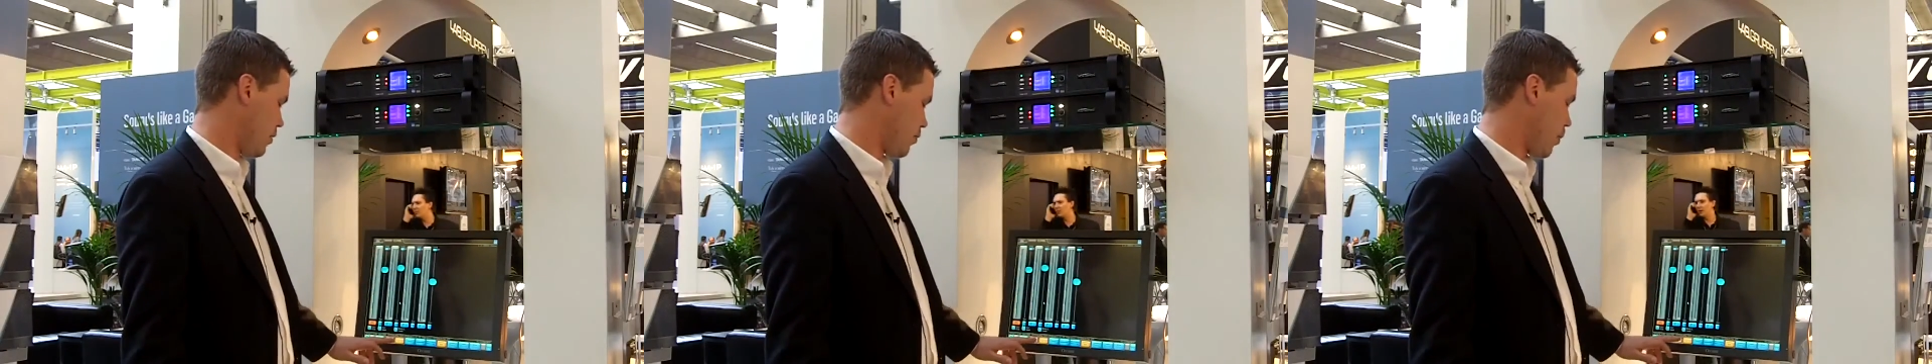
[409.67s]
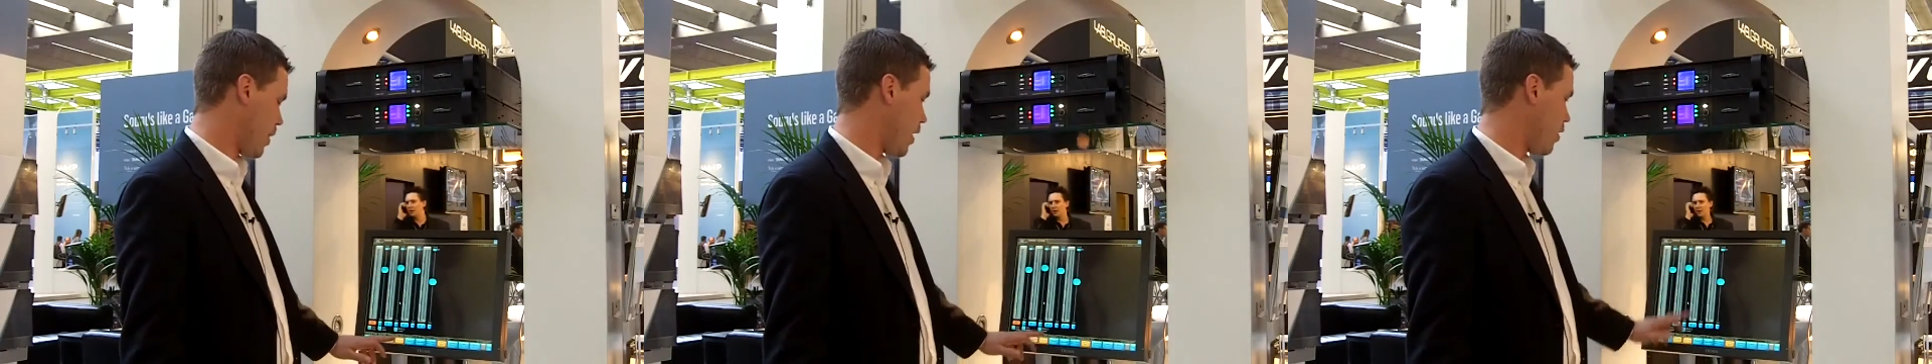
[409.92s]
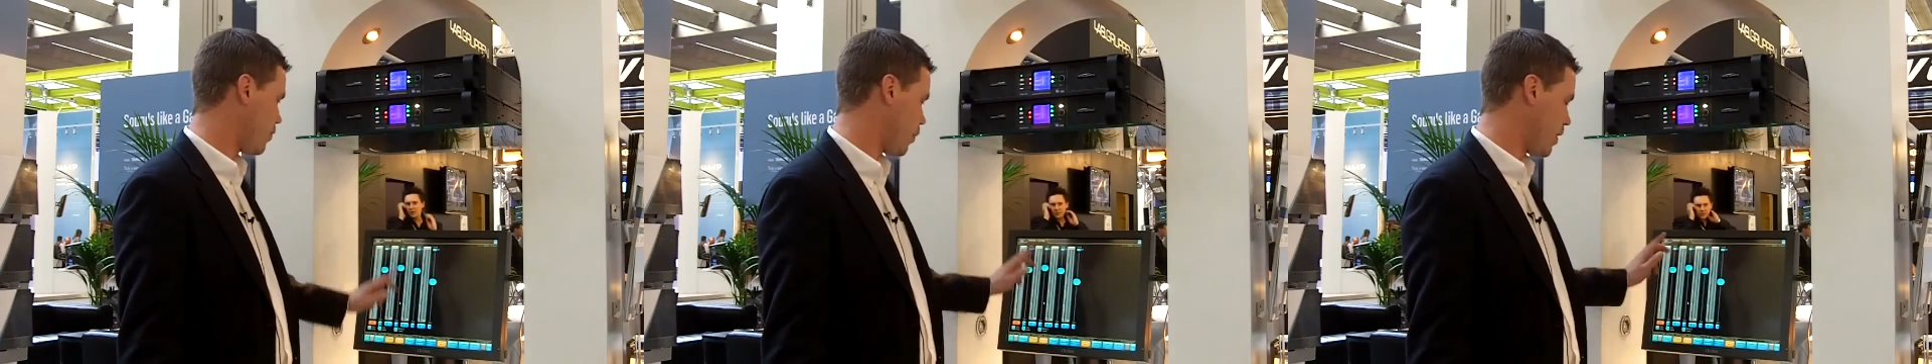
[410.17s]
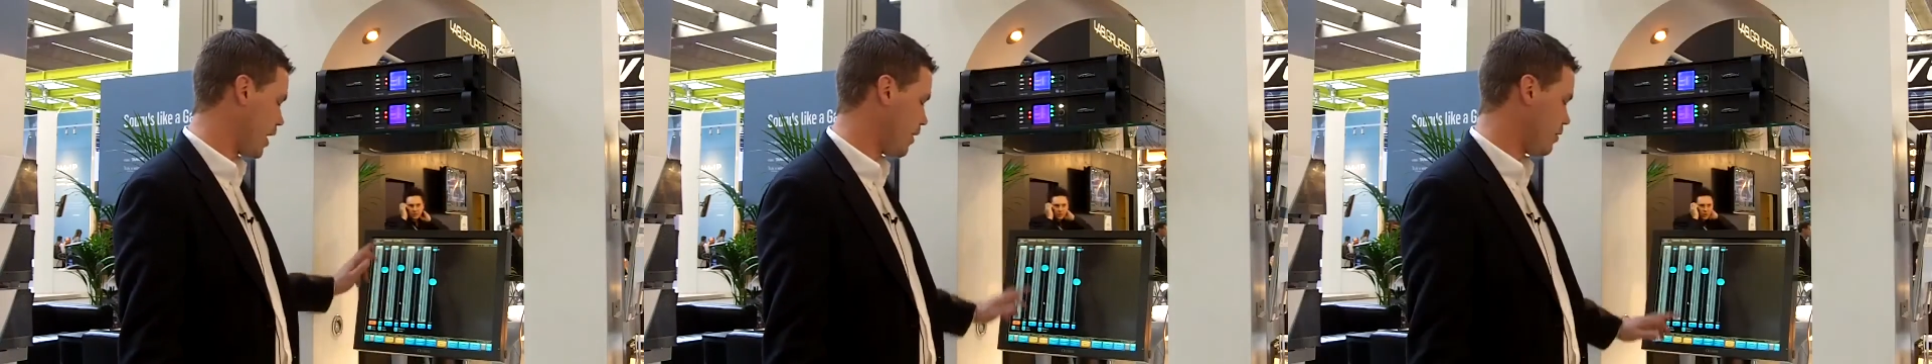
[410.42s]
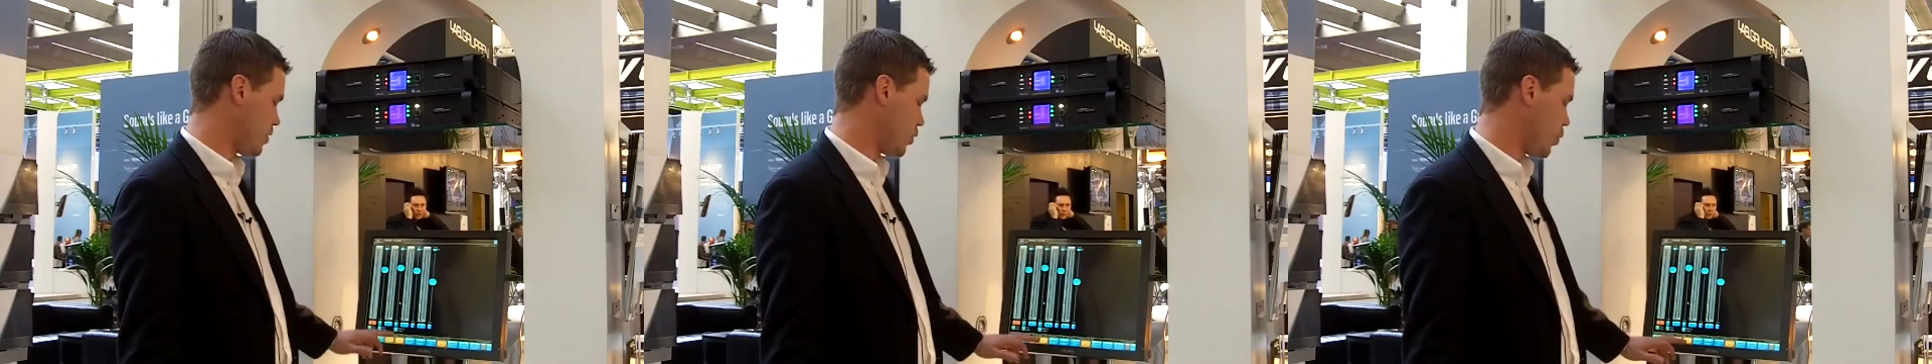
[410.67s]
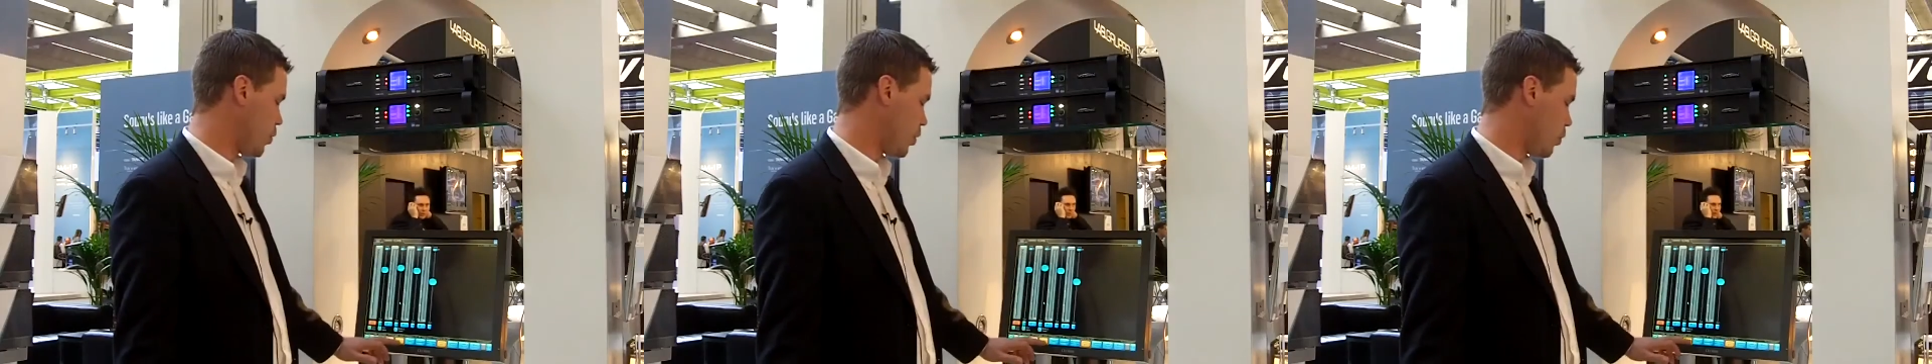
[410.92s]
From here, from the levels
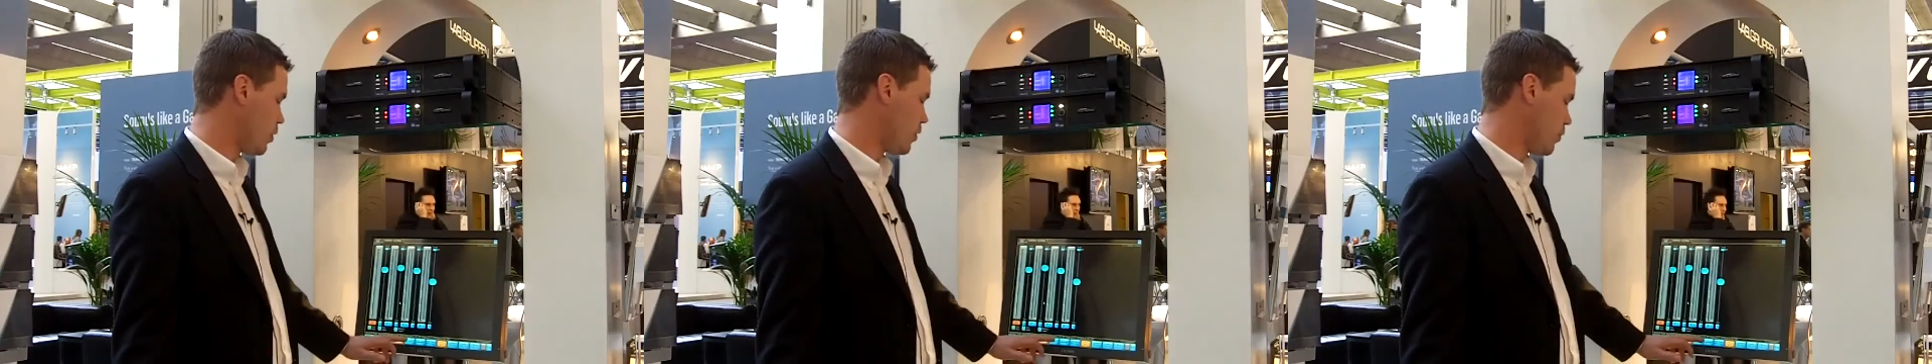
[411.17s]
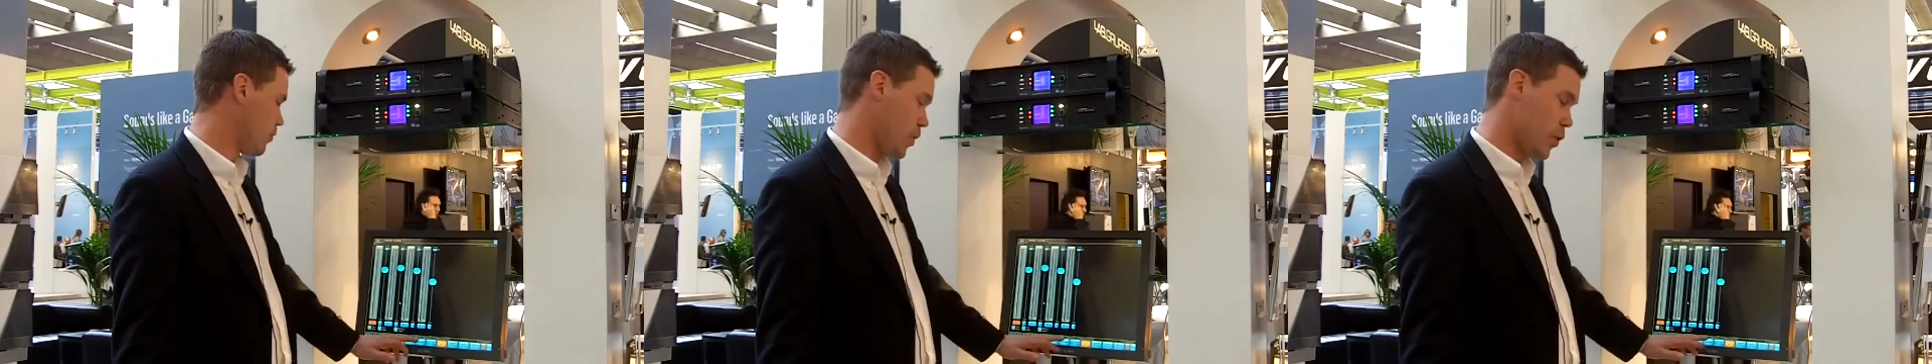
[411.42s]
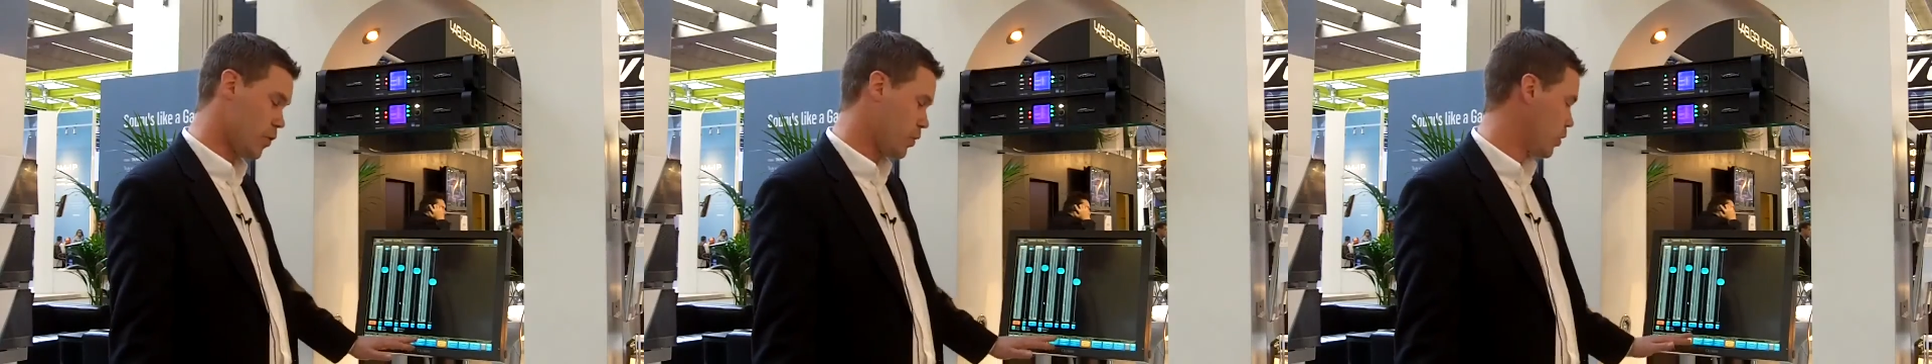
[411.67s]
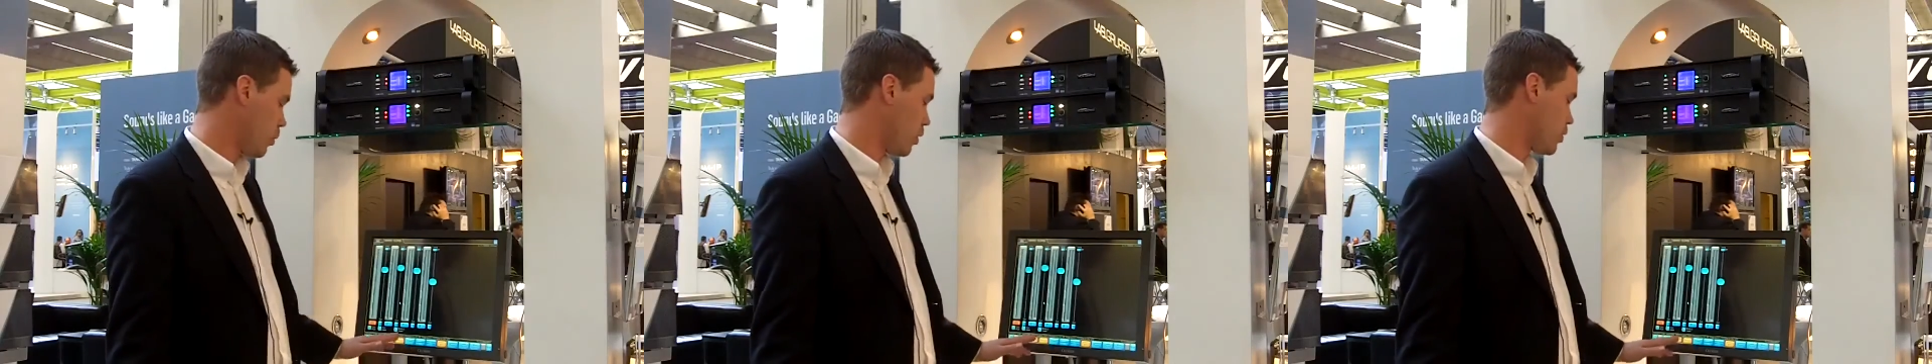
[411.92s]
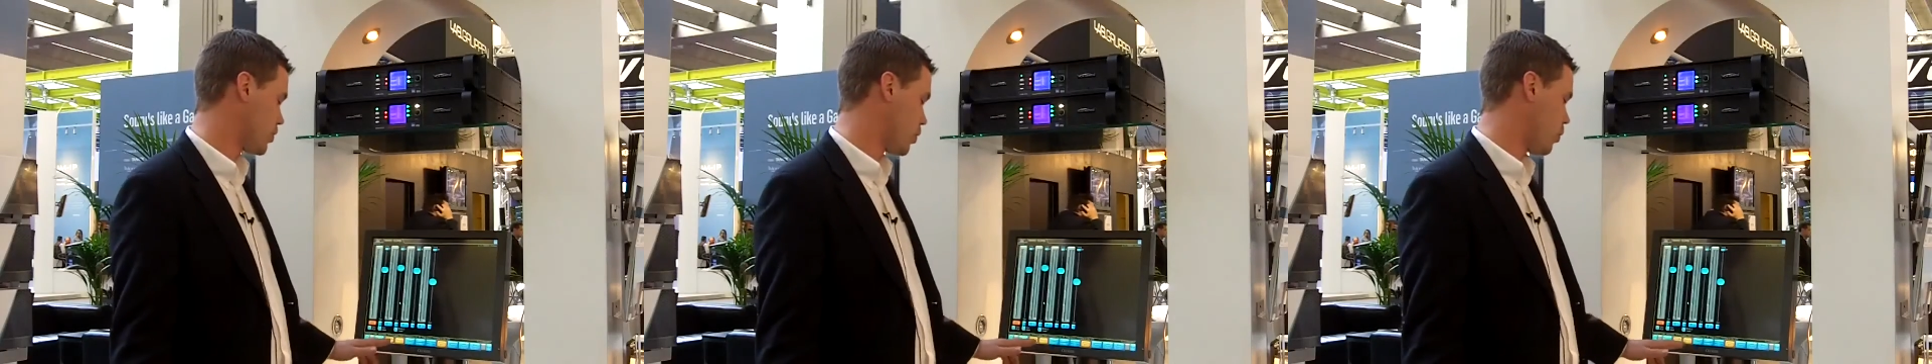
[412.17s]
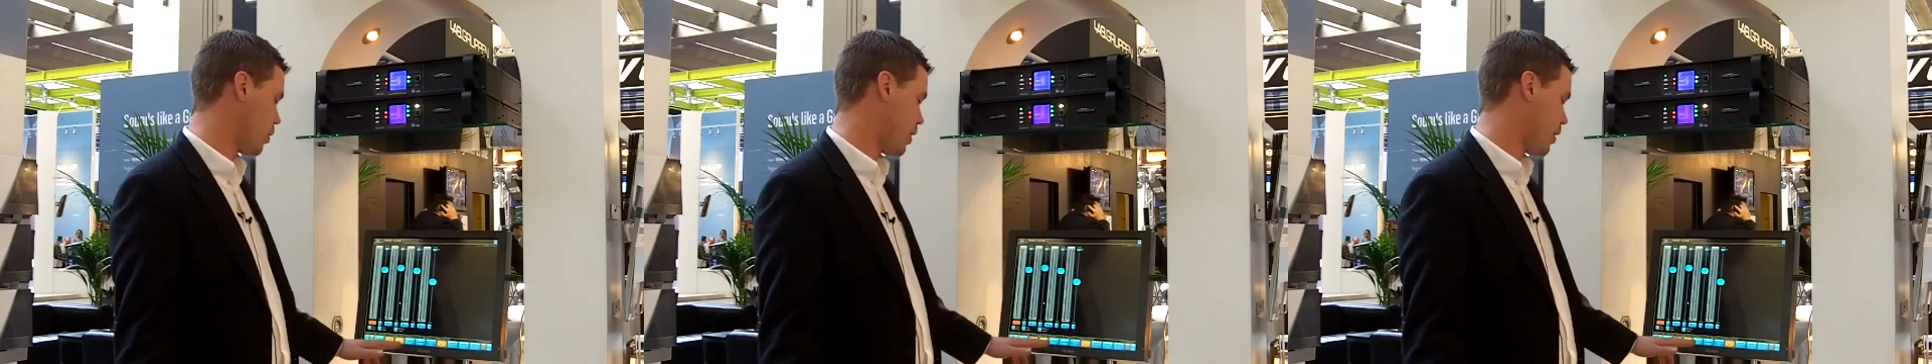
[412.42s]
you view, you will
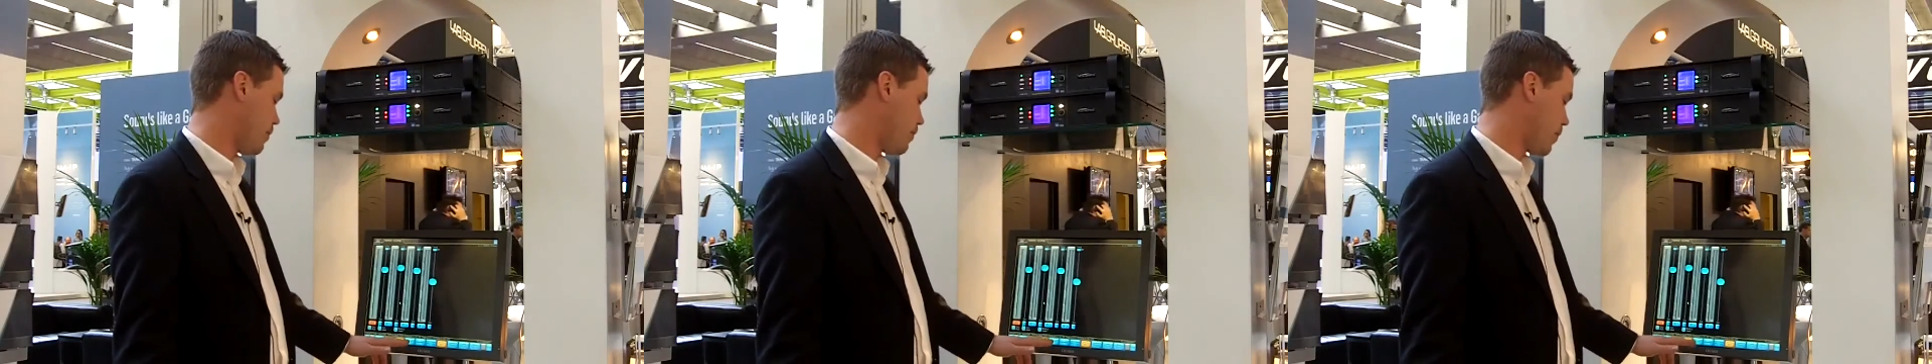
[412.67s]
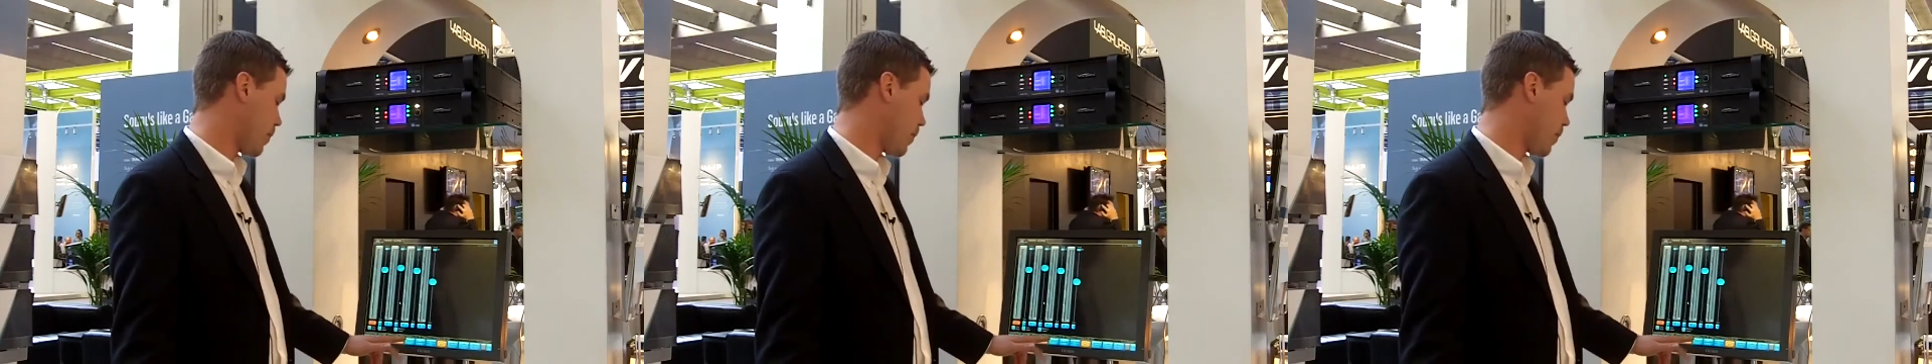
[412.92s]
also